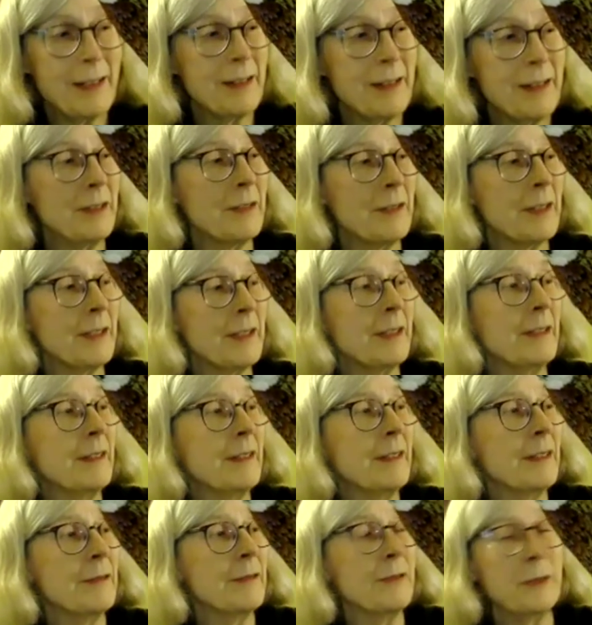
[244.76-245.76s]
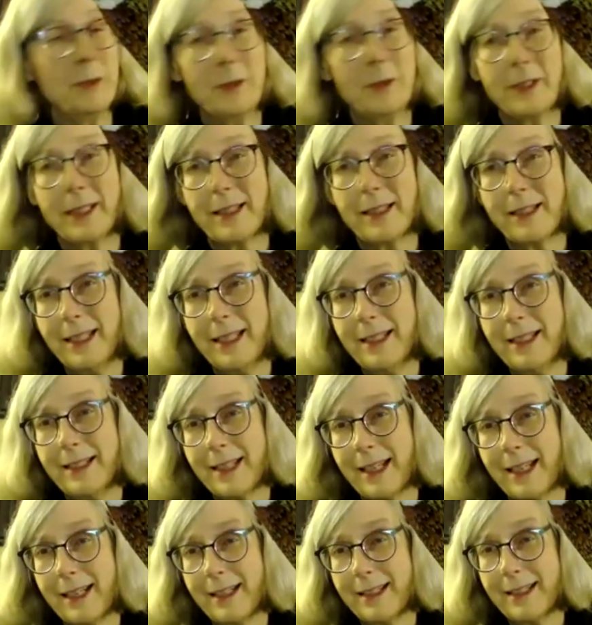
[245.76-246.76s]
the, you know, the, the foods, the seeds
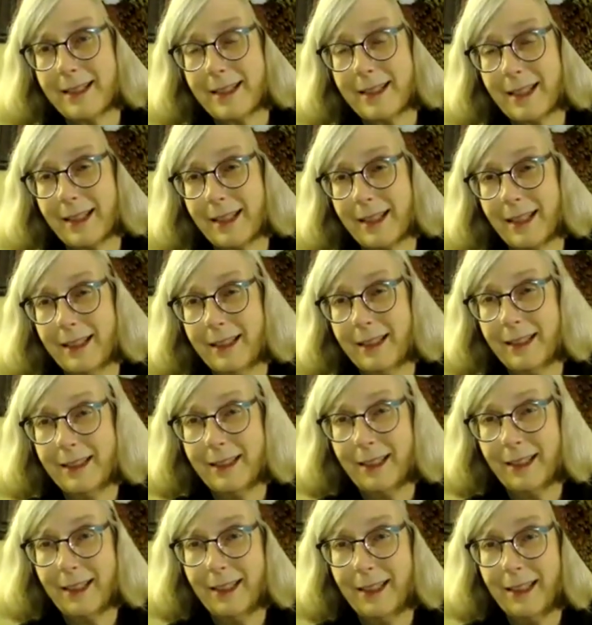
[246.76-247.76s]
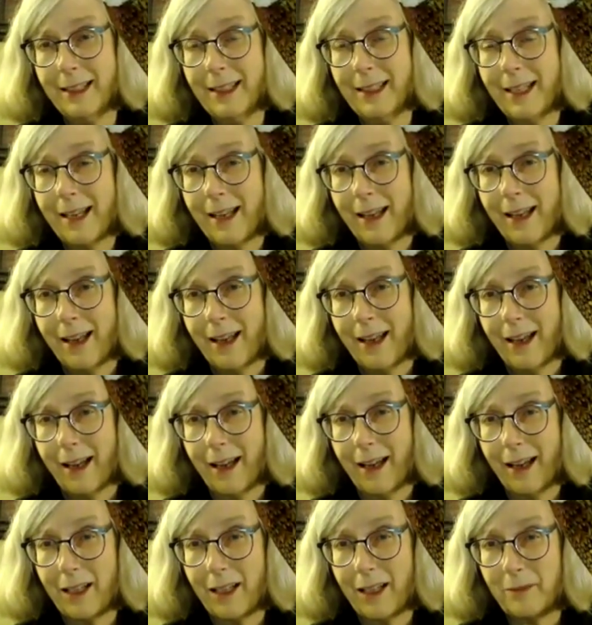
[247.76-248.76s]
that it is that they need to eat.
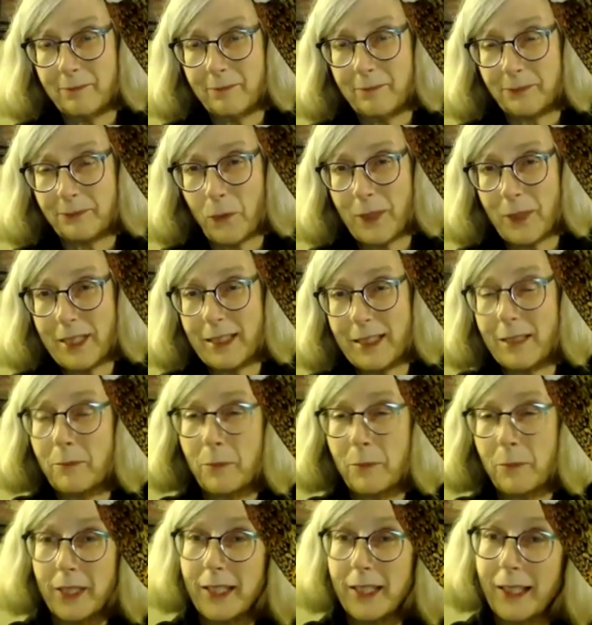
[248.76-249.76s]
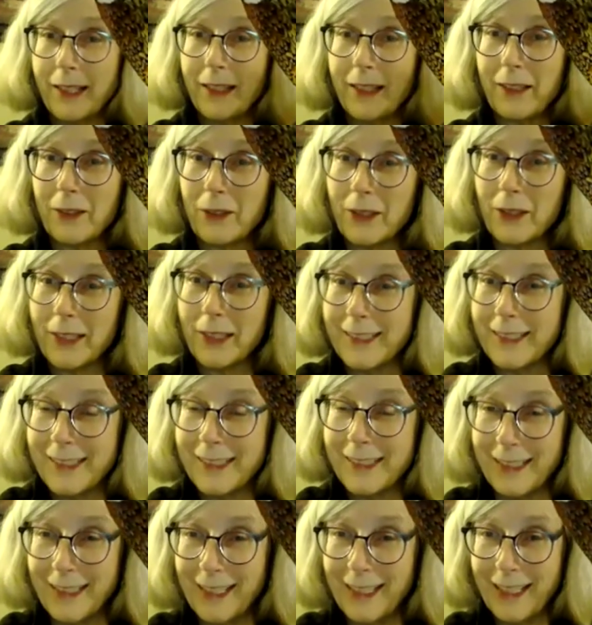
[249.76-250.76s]
Um, wasn't a particularly
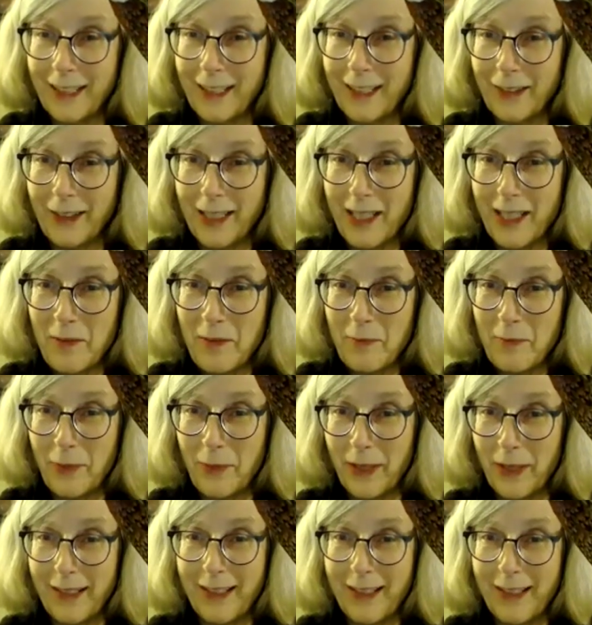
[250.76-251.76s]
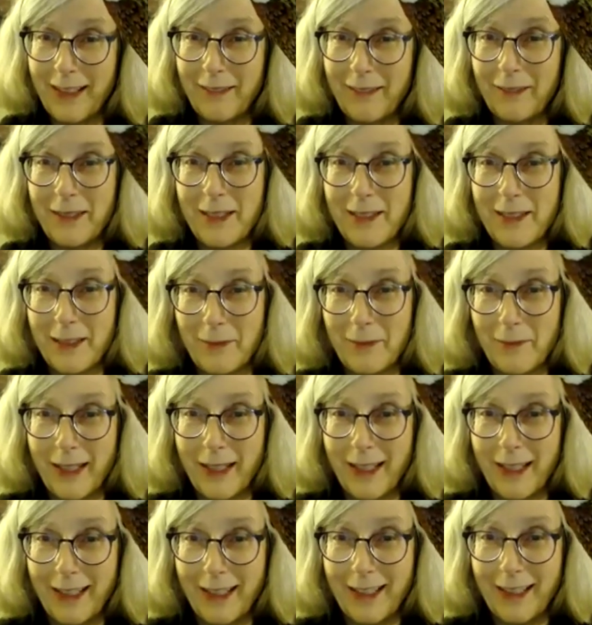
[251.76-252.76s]
scenic area, but it was
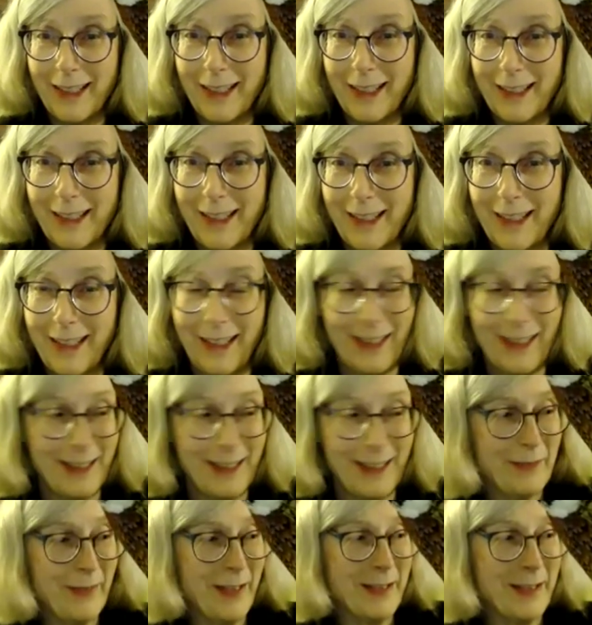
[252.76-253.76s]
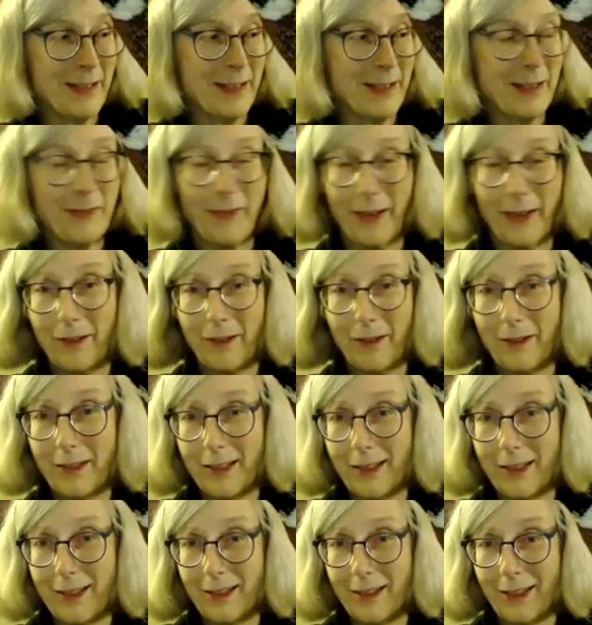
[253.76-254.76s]
something that the, uh, the pheasants found
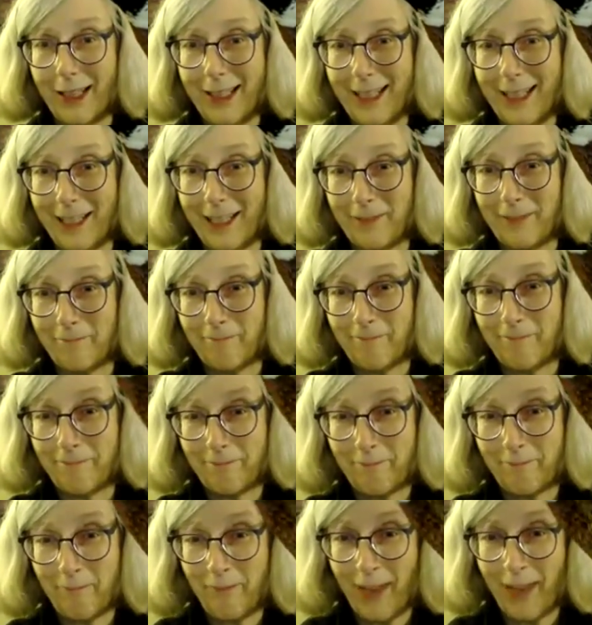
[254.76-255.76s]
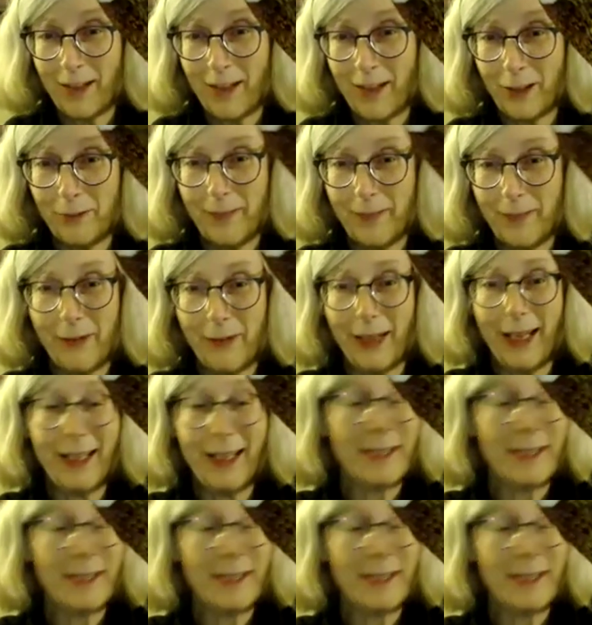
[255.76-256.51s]
to their liking. So anyway, I